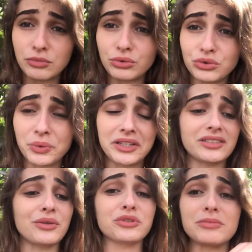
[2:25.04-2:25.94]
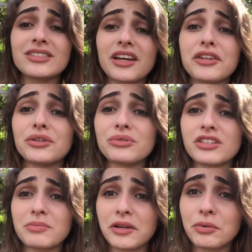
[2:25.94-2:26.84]
mood swings. I was misdiagnosed
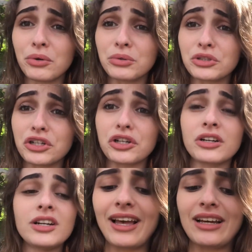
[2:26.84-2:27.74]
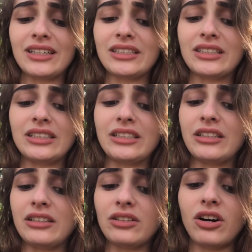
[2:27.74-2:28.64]
as bipolar,
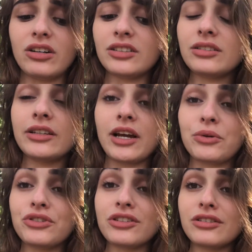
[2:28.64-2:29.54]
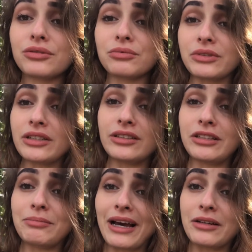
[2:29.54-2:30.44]
and honestly, I was just in a really
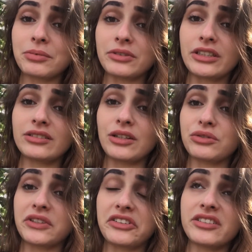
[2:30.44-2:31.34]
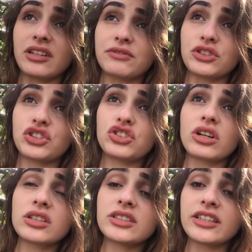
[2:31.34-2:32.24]
bad place. I was very
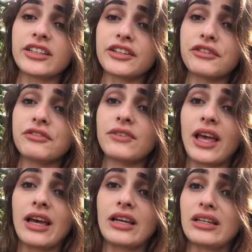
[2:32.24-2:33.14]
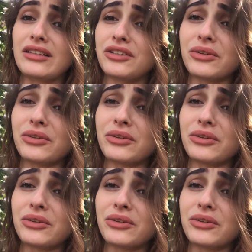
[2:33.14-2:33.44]
self-destructive, and